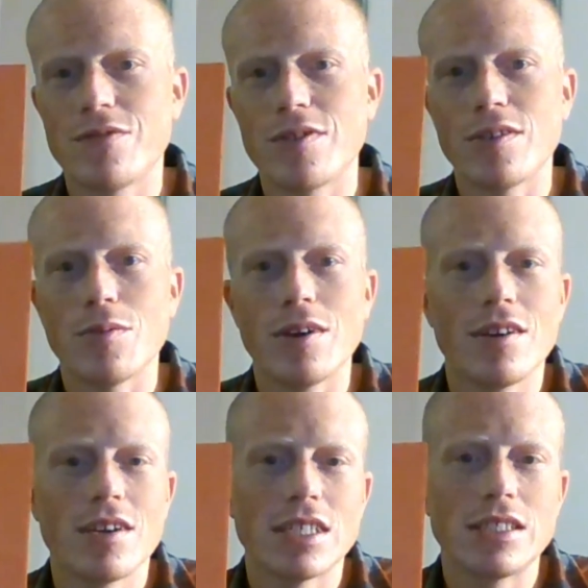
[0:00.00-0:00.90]
for where
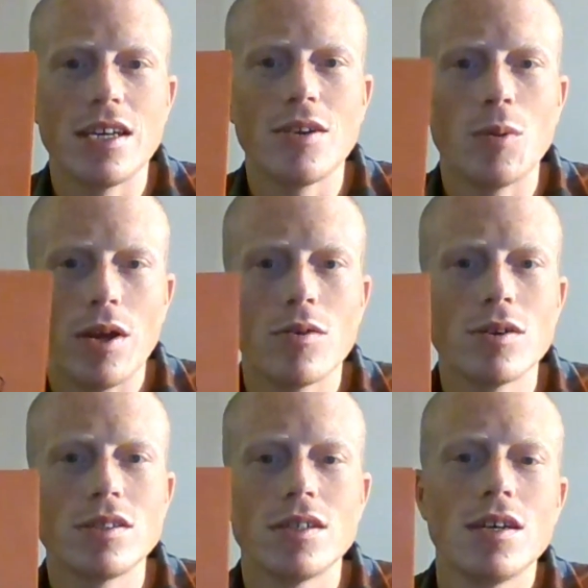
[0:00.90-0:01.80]
you're going to stay in
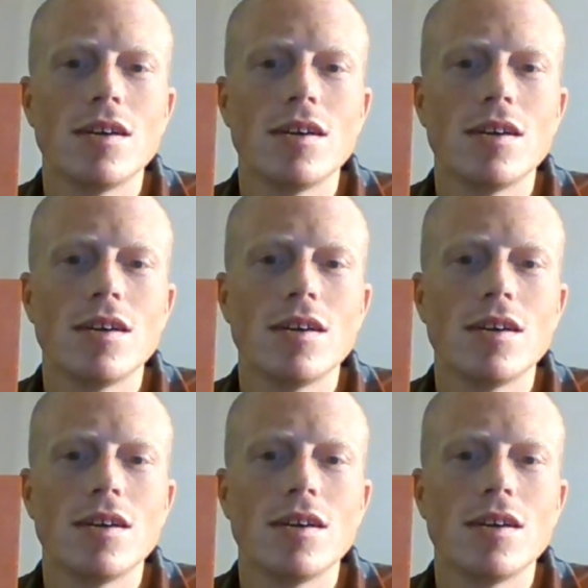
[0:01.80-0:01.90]
Whitehorse,